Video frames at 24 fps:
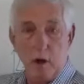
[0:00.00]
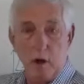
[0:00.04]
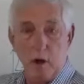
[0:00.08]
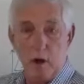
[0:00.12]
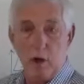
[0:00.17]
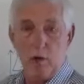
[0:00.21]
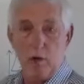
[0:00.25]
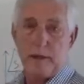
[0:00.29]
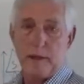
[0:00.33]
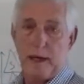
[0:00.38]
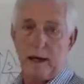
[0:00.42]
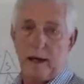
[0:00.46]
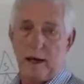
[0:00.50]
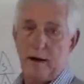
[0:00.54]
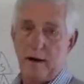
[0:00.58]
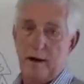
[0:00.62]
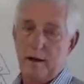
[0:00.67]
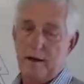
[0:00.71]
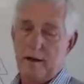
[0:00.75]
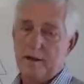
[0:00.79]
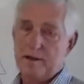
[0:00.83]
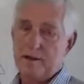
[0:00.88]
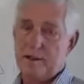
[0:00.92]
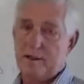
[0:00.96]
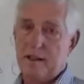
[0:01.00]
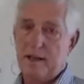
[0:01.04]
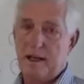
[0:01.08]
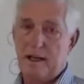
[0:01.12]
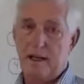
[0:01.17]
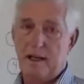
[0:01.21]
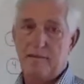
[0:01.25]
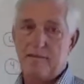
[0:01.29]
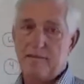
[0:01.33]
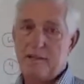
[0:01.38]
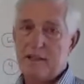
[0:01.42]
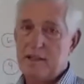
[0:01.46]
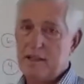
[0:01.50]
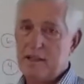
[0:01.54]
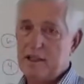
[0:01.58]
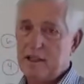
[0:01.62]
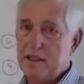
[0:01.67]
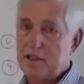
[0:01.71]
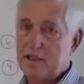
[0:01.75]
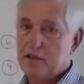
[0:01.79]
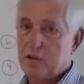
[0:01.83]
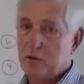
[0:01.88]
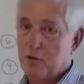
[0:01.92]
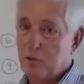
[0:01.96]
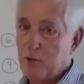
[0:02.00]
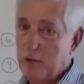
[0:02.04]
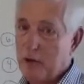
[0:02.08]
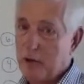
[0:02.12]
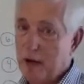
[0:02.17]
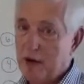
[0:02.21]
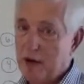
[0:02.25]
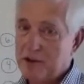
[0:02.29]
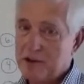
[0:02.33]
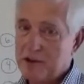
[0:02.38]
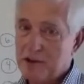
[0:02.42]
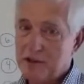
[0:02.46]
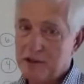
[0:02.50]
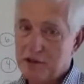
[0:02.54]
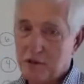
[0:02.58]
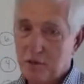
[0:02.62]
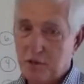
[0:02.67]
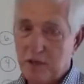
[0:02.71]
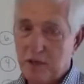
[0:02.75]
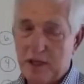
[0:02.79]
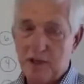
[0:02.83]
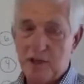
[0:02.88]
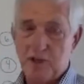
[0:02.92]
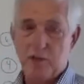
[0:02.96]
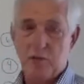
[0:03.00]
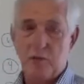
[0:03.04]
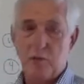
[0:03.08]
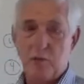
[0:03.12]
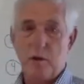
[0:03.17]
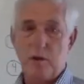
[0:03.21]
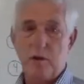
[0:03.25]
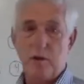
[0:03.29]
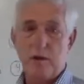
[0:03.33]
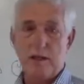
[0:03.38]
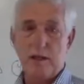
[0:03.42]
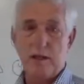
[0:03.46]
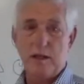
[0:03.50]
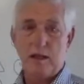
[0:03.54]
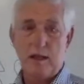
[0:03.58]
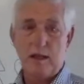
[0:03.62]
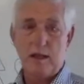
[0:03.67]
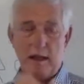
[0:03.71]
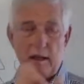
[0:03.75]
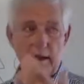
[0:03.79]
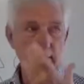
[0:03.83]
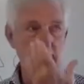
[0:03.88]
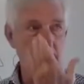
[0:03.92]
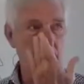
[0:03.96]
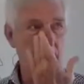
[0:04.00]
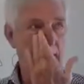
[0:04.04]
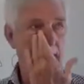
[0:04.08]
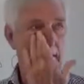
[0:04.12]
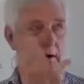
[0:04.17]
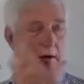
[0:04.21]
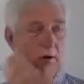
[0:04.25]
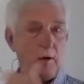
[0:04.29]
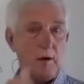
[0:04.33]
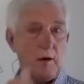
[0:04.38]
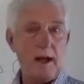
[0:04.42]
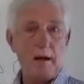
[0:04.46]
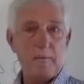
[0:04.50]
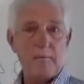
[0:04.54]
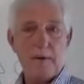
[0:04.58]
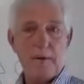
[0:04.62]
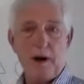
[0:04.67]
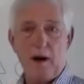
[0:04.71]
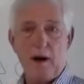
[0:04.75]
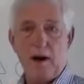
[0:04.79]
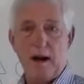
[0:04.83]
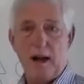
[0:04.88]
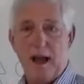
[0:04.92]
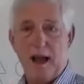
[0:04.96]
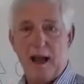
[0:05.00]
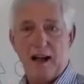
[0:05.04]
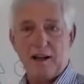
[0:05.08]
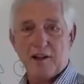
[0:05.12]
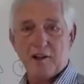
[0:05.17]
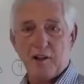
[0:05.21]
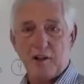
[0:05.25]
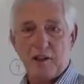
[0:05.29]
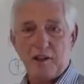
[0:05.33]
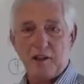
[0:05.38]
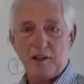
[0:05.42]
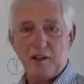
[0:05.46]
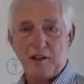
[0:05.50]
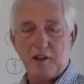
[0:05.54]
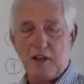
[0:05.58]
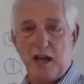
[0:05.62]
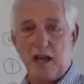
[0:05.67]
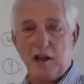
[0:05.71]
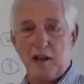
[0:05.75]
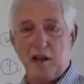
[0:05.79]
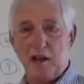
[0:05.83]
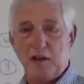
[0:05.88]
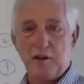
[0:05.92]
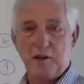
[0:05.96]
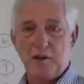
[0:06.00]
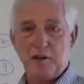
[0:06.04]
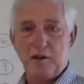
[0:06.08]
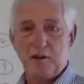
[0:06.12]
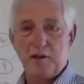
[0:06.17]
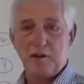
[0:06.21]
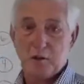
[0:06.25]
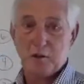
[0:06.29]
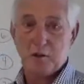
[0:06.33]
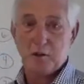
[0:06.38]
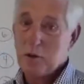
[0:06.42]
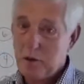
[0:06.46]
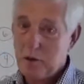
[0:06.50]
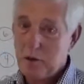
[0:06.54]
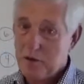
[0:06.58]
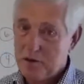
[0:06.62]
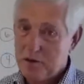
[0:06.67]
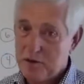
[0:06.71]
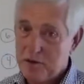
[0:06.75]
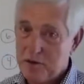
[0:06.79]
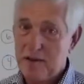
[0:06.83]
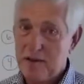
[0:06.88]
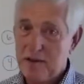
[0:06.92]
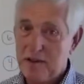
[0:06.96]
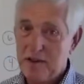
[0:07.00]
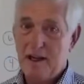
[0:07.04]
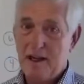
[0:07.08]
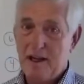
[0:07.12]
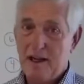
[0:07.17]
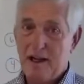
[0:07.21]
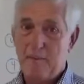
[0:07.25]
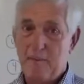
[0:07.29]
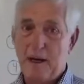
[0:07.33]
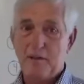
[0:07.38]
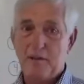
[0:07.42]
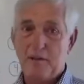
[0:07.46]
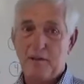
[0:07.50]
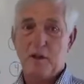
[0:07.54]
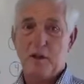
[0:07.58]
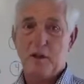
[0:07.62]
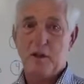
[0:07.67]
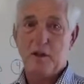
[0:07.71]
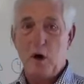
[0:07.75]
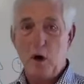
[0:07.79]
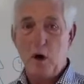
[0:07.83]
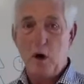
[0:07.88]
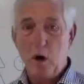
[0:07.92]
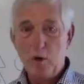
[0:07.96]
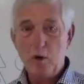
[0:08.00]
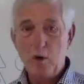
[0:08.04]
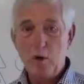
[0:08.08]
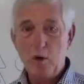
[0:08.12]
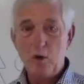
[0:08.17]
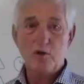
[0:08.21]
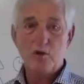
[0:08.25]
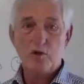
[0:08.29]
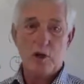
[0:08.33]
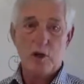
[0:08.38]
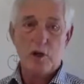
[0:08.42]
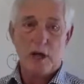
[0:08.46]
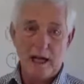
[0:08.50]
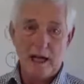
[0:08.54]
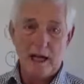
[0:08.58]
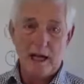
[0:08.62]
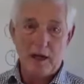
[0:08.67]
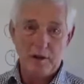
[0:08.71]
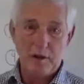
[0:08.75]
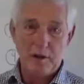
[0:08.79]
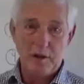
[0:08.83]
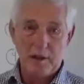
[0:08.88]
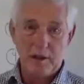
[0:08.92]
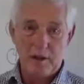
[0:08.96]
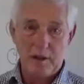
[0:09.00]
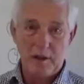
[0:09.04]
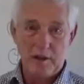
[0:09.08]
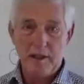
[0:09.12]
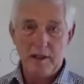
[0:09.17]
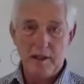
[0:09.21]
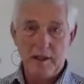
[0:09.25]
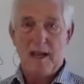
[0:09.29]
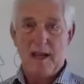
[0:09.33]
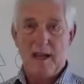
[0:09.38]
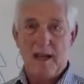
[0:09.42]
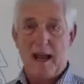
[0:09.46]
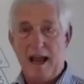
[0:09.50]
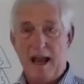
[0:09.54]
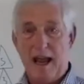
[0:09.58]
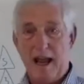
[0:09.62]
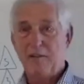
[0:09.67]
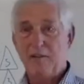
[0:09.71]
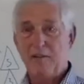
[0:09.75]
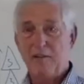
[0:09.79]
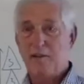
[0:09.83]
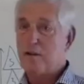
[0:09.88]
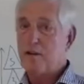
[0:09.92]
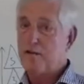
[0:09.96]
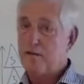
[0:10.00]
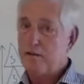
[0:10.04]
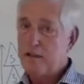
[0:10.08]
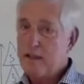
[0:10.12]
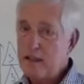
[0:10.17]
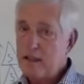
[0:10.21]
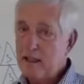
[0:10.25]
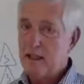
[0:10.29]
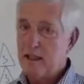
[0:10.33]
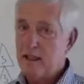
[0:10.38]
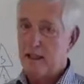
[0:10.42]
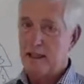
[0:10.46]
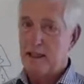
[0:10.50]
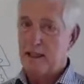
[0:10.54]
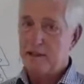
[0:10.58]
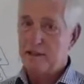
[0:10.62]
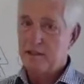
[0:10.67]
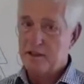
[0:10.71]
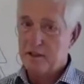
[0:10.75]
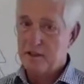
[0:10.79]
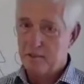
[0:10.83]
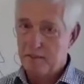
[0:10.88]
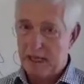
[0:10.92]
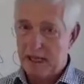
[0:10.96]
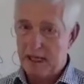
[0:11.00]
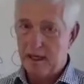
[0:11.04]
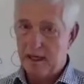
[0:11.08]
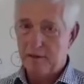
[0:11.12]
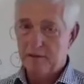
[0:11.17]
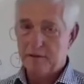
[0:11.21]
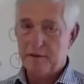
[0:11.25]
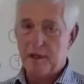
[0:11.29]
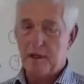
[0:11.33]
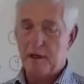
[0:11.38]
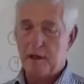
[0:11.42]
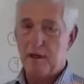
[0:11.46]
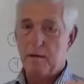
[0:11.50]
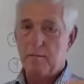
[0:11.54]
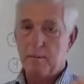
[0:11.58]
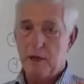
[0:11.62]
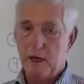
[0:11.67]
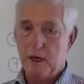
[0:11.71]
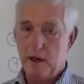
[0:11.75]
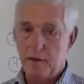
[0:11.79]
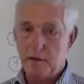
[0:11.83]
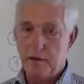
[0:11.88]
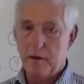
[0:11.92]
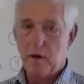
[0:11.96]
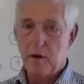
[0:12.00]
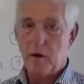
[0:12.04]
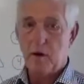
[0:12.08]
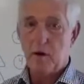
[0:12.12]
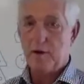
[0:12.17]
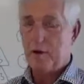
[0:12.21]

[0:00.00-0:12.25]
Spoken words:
their own parents, and it's a rare situation where you get a grandparent actually telling you the truth about their own childhood and their feelings about their mother or